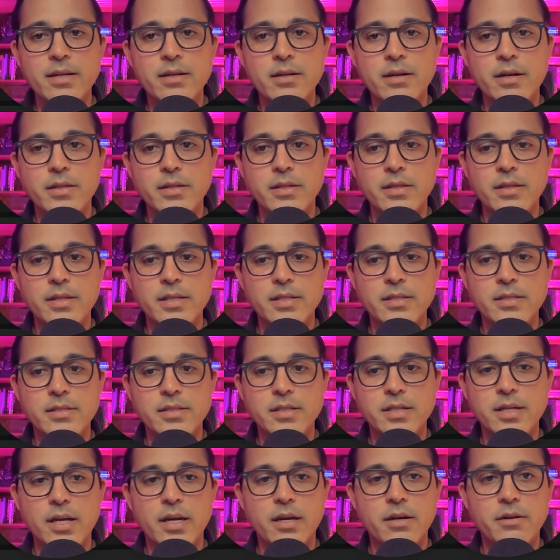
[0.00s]
on the list
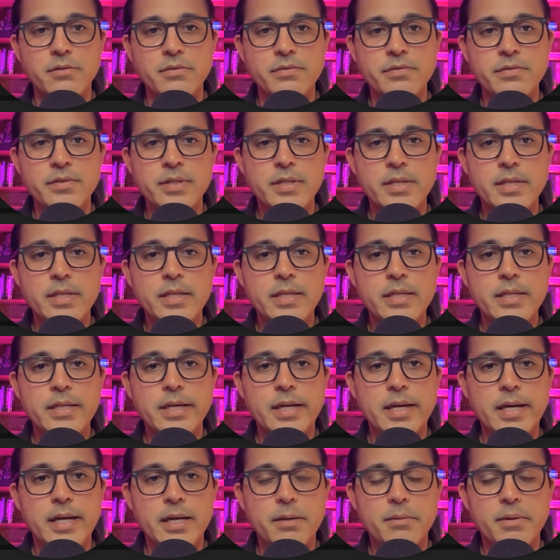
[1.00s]
of
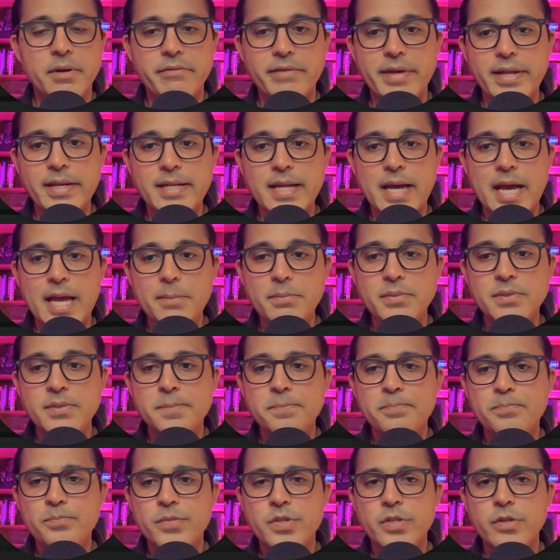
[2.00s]
event types,
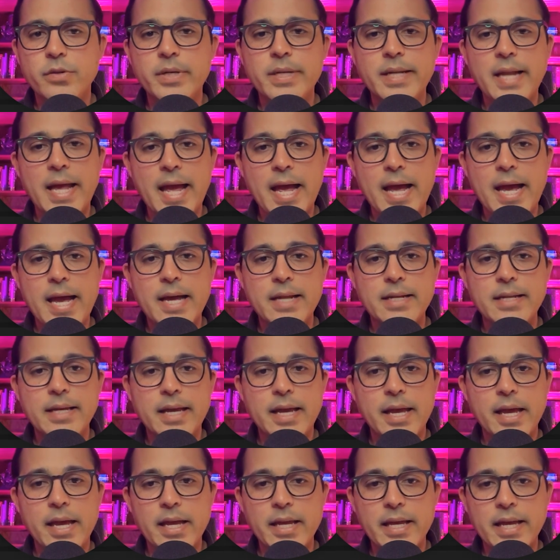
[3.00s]
you can add
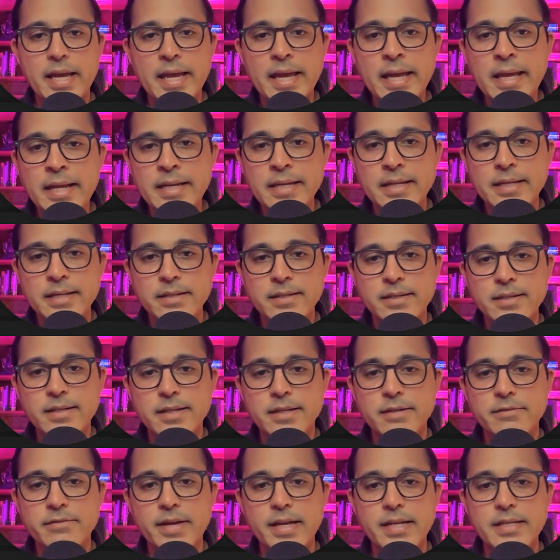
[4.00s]
a hidden
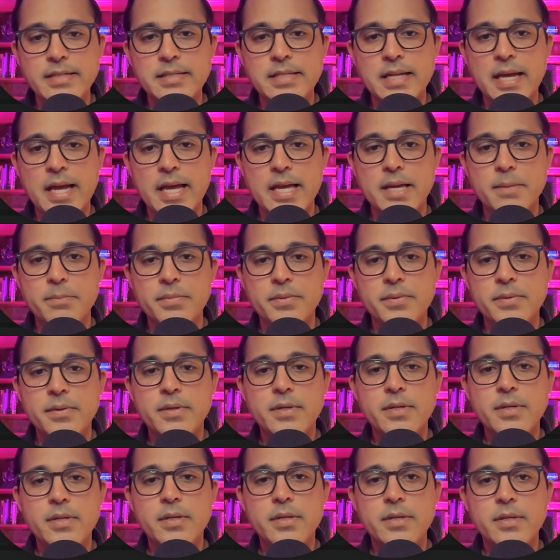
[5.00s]
event type
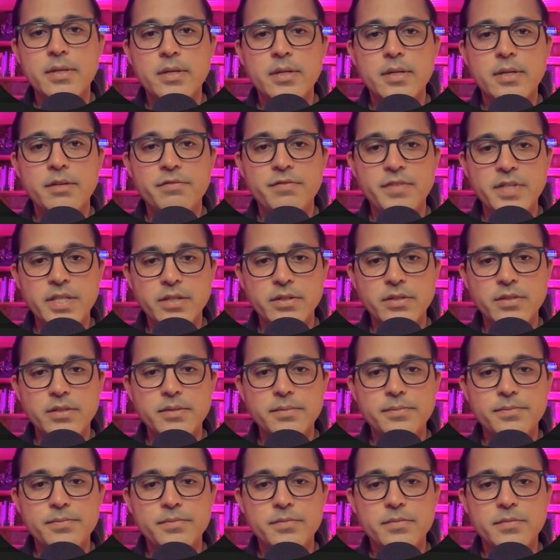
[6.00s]

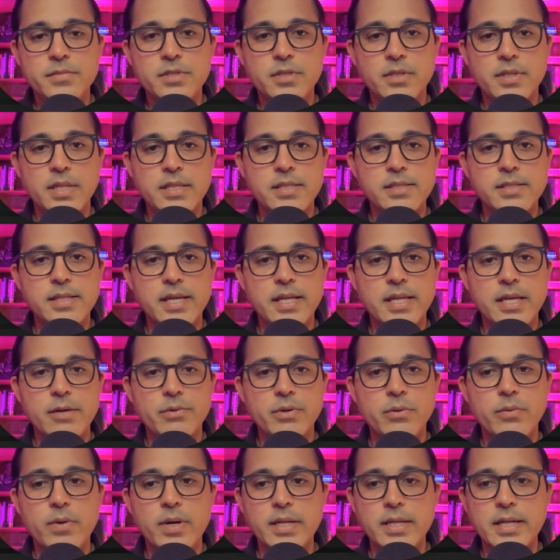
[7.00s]
field. So let's say that
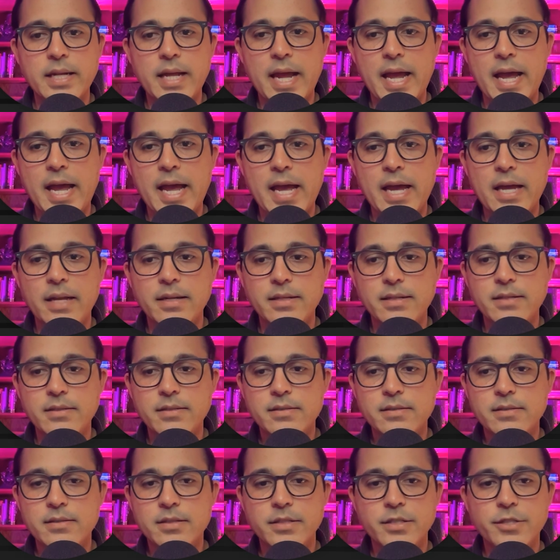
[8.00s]
we wanted to add
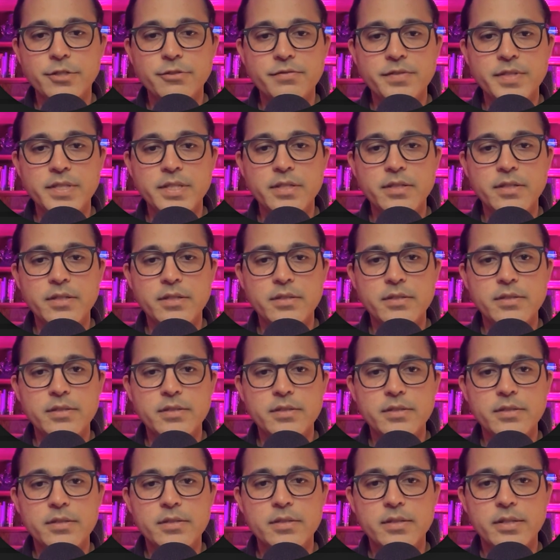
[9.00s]
a new field,
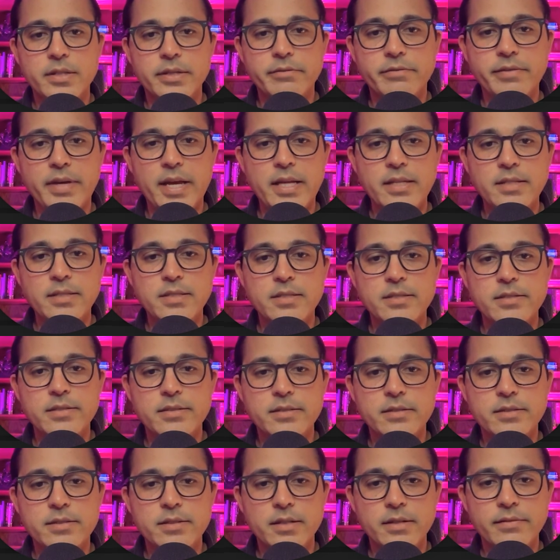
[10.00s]
event
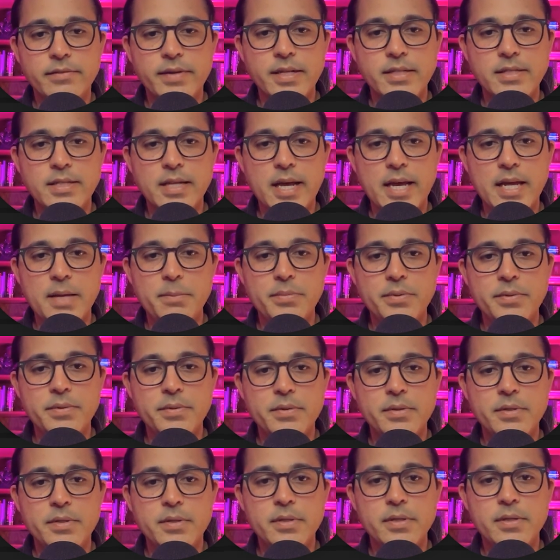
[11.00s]
type. We're
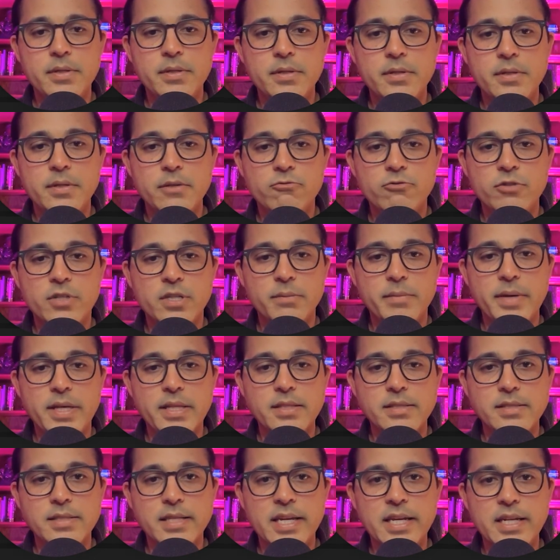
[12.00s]
going to
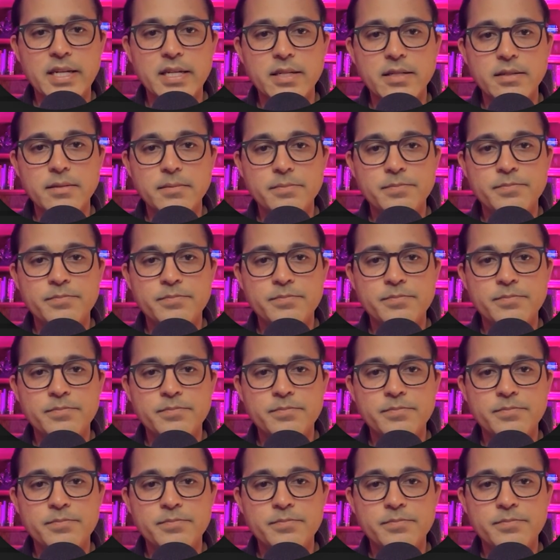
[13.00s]
make this hidden,